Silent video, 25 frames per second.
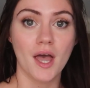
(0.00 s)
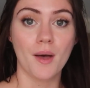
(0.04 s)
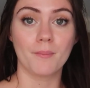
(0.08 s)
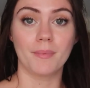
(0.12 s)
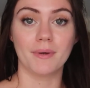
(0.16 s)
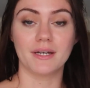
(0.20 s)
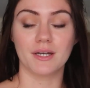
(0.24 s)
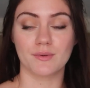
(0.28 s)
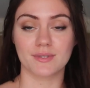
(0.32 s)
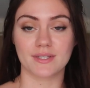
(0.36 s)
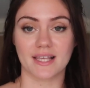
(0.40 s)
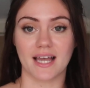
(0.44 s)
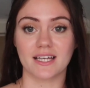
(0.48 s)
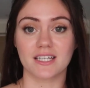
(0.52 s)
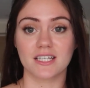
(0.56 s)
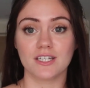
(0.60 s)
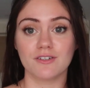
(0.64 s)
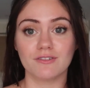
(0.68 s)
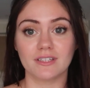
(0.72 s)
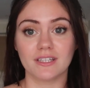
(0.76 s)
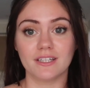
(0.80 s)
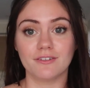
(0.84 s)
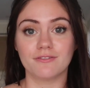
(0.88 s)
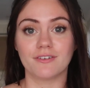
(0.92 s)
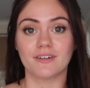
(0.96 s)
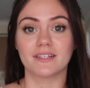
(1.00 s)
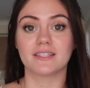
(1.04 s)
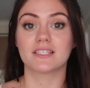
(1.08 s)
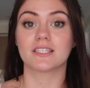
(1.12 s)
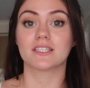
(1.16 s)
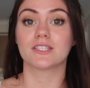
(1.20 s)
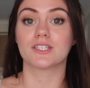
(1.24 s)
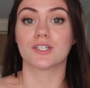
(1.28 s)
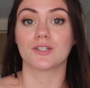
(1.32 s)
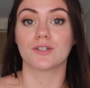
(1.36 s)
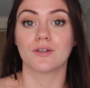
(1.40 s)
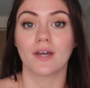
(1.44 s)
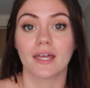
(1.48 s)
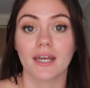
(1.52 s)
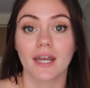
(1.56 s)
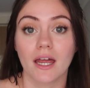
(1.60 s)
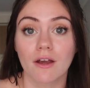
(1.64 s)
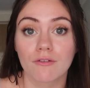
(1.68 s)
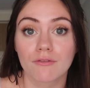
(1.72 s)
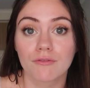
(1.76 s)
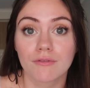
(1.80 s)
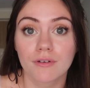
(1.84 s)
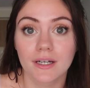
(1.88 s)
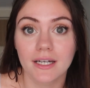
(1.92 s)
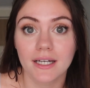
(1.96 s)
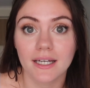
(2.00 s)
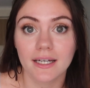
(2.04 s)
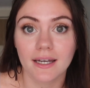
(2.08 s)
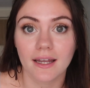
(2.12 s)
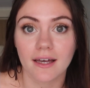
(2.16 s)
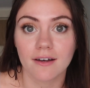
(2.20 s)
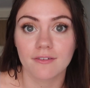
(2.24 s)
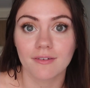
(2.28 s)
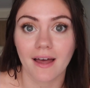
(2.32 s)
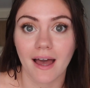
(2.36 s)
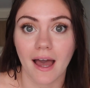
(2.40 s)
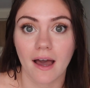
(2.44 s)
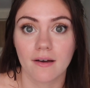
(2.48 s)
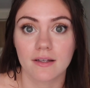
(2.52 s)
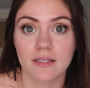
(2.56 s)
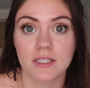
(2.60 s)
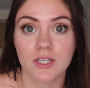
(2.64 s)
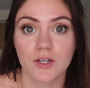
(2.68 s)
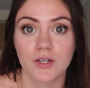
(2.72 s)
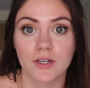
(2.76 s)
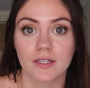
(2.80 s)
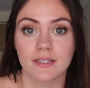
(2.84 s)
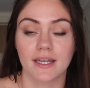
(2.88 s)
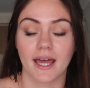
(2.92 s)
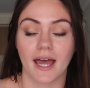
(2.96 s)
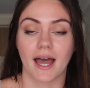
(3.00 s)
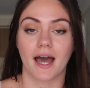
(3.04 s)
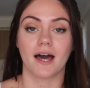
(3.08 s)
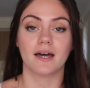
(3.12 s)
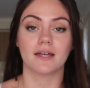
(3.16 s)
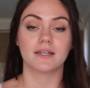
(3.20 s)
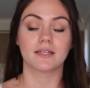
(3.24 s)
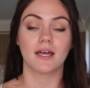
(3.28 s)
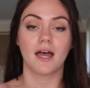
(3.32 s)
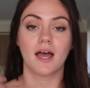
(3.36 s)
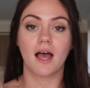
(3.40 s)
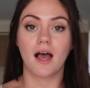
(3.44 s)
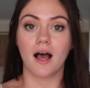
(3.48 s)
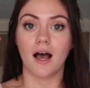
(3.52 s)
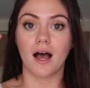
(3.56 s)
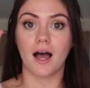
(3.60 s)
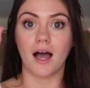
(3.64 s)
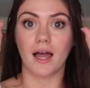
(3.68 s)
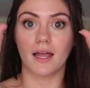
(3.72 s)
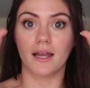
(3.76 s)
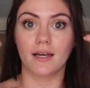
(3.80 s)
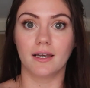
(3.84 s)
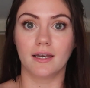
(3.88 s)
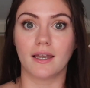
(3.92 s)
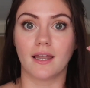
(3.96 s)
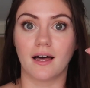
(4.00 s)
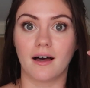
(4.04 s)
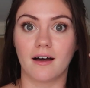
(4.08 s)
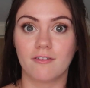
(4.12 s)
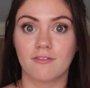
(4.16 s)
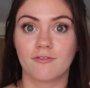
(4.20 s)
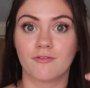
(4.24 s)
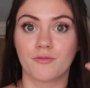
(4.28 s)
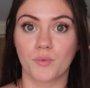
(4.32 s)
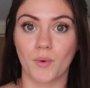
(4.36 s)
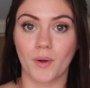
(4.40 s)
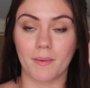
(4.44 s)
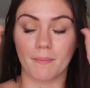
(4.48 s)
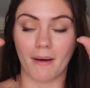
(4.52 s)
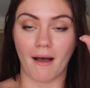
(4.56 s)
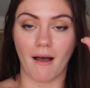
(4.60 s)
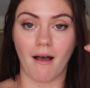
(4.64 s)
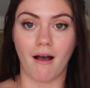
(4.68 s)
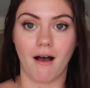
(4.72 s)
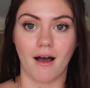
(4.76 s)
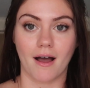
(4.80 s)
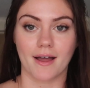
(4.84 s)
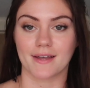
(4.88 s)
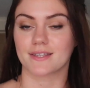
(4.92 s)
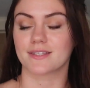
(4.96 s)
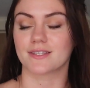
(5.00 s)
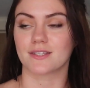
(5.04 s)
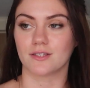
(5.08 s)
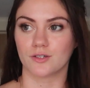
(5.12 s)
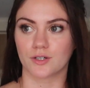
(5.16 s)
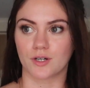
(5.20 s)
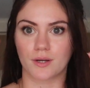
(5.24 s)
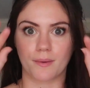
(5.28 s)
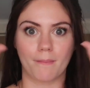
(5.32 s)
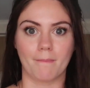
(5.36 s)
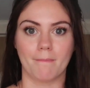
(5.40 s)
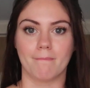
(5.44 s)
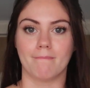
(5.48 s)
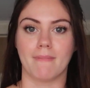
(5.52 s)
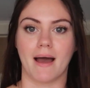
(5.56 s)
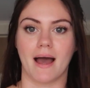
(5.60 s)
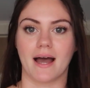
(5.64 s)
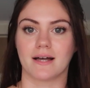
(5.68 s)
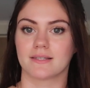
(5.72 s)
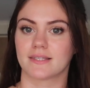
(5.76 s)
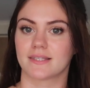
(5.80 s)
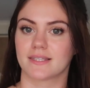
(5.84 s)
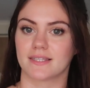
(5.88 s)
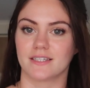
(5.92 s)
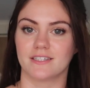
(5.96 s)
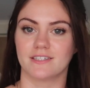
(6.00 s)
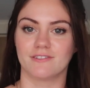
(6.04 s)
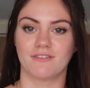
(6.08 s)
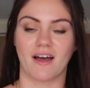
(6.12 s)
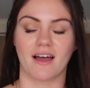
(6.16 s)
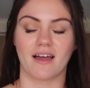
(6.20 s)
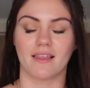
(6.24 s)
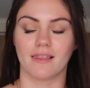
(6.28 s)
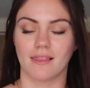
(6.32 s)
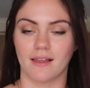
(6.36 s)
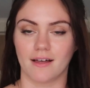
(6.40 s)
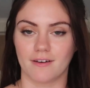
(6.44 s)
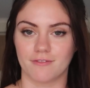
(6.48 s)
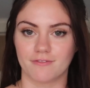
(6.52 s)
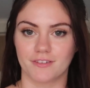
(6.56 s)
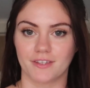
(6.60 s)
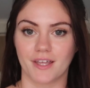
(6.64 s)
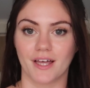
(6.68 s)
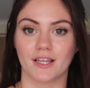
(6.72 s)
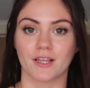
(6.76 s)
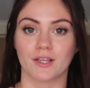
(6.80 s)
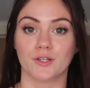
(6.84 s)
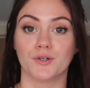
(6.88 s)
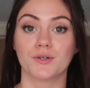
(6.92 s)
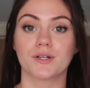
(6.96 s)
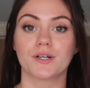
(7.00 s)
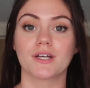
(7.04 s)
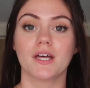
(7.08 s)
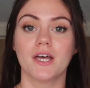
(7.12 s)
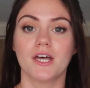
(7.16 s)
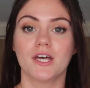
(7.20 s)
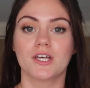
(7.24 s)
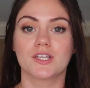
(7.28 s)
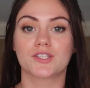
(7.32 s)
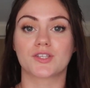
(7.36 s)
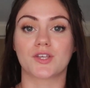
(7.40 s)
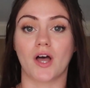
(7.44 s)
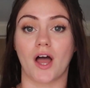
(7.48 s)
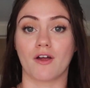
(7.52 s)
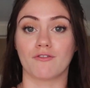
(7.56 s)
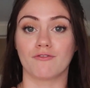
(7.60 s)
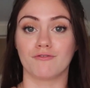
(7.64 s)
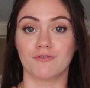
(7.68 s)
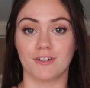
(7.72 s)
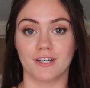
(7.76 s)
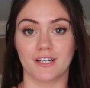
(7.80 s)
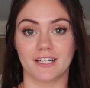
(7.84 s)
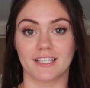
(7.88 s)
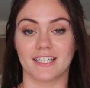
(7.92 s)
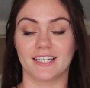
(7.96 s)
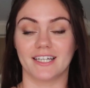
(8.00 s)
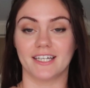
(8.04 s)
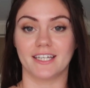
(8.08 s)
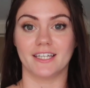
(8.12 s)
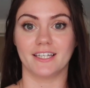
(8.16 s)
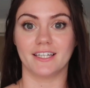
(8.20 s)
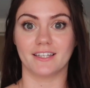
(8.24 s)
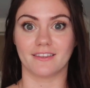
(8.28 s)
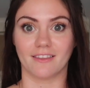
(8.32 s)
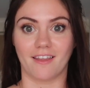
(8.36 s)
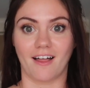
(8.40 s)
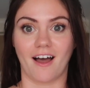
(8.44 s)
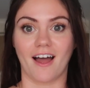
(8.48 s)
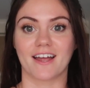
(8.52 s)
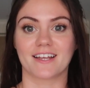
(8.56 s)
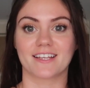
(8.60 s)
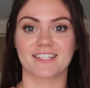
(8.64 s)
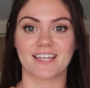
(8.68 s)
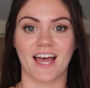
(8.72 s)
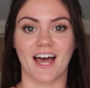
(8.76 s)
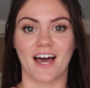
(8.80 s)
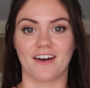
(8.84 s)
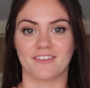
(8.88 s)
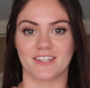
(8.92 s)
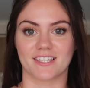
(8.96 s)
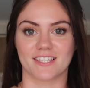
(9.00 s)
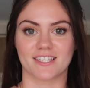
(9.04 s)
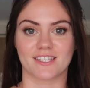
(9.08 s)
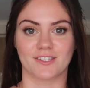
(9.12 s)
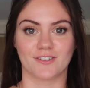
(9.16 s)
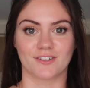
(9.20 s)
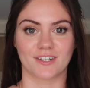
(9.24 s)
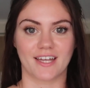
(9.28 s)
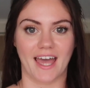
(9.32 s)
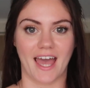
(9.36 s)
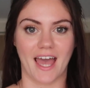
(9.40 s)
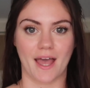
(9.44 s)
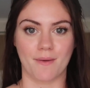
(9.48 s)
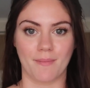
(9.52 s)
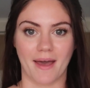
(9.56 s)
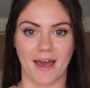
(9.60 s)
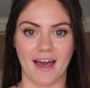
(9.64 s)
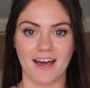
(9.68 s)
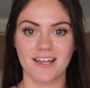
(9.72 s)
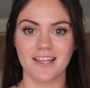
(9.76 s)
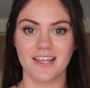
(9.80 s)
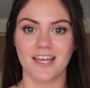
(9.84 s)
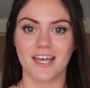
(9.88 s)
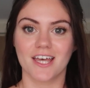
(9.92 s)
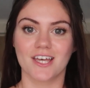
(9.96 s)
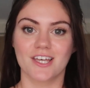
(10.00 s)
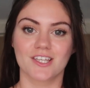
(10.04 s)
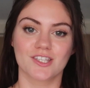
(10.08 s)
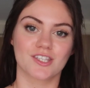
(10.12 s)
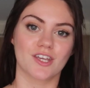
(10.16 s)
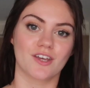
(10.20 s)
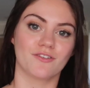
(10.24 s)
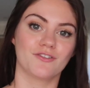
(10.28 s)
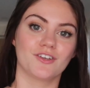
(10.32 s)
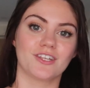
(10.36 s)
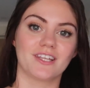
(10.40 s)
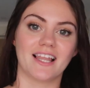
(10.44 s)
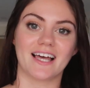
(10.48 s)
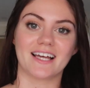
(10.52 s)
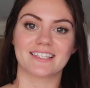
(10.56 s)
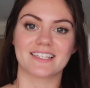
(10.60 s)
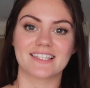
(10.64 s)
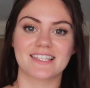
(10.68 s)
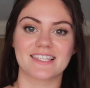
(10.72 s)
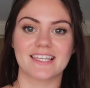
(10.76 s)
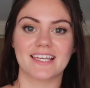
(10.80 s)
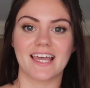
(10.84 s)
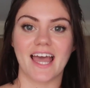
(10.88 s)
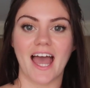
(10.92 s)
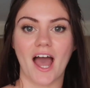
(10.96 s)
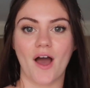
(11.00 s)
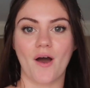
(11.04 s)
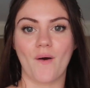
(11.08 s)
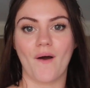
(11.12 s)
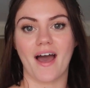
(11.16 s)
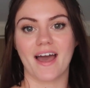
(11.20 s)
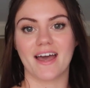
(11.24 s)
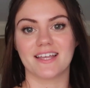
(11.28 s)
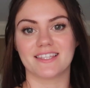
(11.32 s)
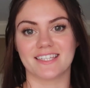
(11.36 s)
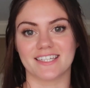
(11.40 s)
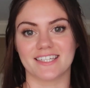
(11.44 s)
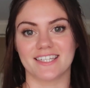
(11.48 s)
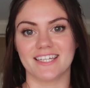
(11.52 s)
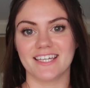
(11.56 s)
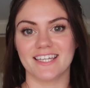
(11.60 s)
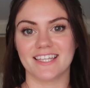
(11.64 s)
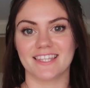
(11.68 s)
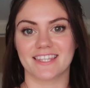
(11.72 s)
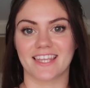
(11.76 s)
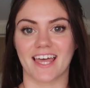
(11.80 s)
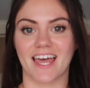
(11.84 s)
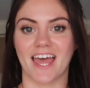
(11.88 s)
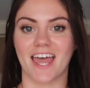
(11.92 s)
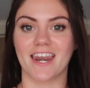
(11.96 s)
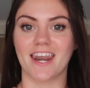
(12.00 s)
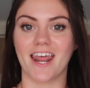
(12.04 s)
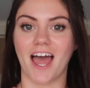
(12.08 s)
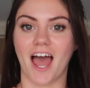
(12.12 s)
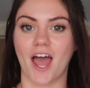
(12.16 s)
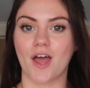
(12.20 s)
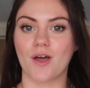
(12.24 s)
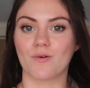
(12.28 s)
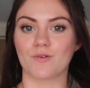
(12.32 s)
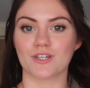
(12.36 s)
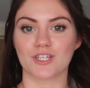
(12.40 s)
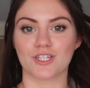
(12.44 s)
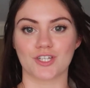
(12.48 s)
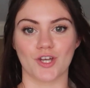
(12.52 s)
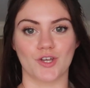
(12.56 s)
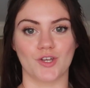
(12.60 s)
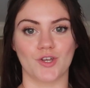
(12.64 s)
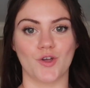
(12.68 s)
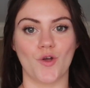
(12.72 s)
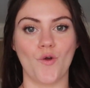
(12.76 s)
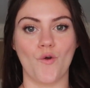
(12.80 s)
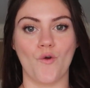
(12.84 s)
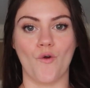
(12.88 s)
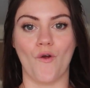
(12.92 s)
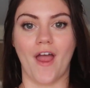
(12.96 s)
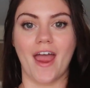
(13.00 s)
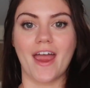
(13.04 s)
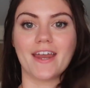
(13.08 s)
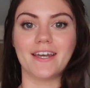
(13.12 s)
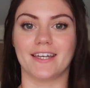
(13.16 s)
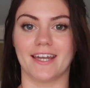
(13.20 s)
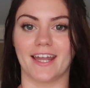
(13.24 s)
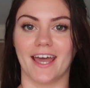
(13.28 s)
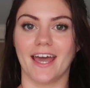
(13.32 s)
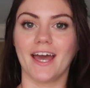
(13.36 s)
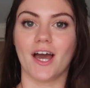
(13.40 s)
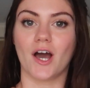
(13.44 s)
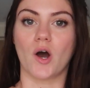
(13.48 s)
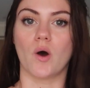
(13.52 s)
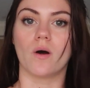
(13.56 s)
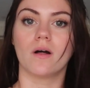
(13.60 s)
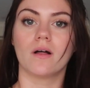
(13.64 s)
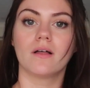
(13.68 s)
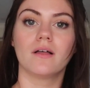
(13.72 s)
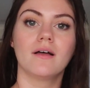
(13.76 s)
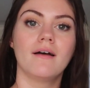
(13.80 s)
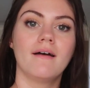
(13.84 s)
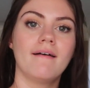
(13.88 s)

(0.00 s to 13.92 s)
But it was actually really fun to do, and I really love how it turned out. I love when my eyes look massive. I love that look, so I really liked how this look came out. So if you'd like to see how I did it, then I will show you right now.